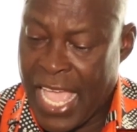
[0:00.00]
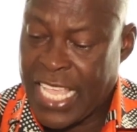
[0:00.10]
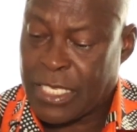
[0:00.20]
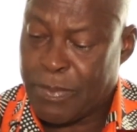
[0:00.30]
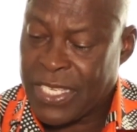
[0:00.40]

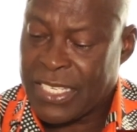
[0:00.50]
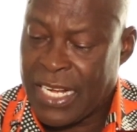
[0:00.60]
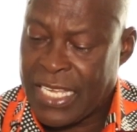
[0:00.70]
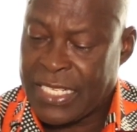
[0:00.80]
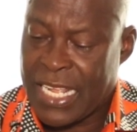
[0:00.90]

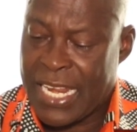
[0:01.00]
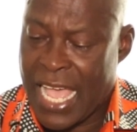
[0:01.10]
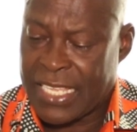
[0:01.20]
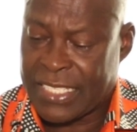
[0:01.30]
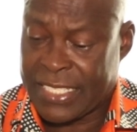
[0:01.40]
especially in the
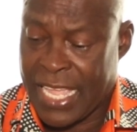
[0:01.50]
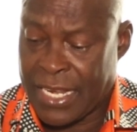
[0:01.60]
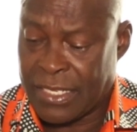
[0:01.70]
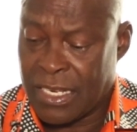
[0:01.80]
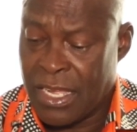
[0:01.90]
last
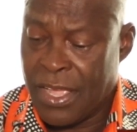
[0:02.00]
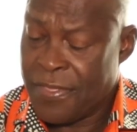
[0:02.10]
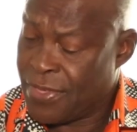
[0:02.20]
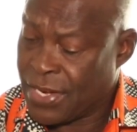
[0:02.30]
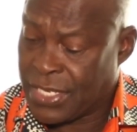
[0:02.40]
10,
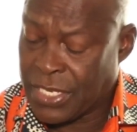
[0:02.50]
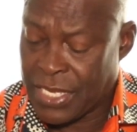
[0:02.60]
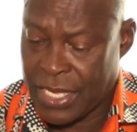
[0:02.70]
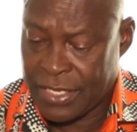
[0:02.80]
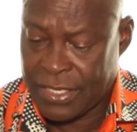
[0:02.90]
30
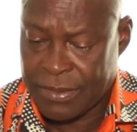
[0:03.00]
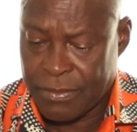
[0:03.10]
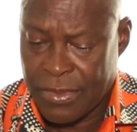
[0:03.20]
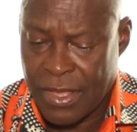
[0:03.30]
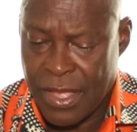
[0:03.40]
years,
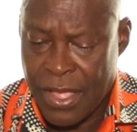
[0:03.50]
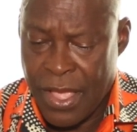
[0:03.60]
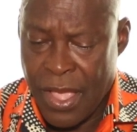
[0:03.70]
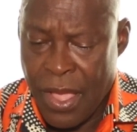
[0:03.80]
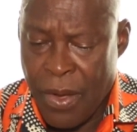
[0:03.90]

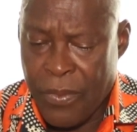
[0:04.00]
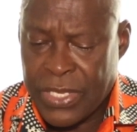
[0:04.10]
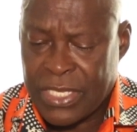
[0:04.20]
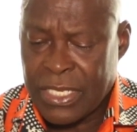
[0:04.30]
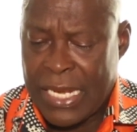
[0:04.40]
we
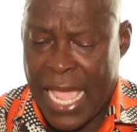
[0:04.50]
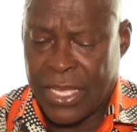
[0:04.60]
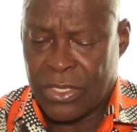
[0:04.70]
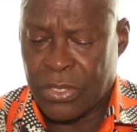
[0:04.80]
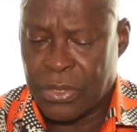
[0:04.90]
still
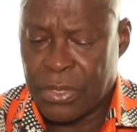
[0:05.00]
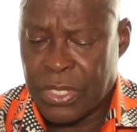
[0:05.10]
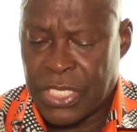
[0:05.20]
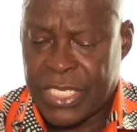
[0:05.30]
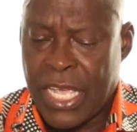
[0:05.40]
like to
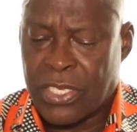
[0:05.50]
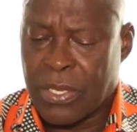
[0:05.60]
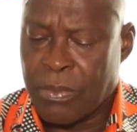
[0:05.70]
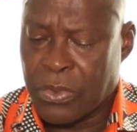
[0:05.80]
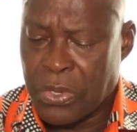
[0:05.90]
share
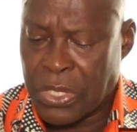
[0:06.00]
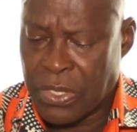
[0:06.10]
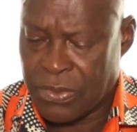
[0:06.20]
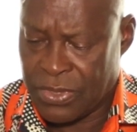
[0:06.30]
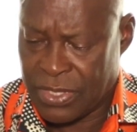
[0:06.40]
some good
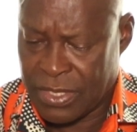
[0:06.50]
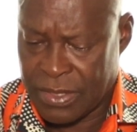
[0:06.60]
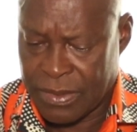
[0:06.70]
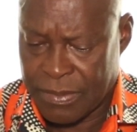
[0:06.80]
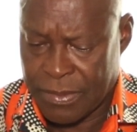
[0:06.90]
news.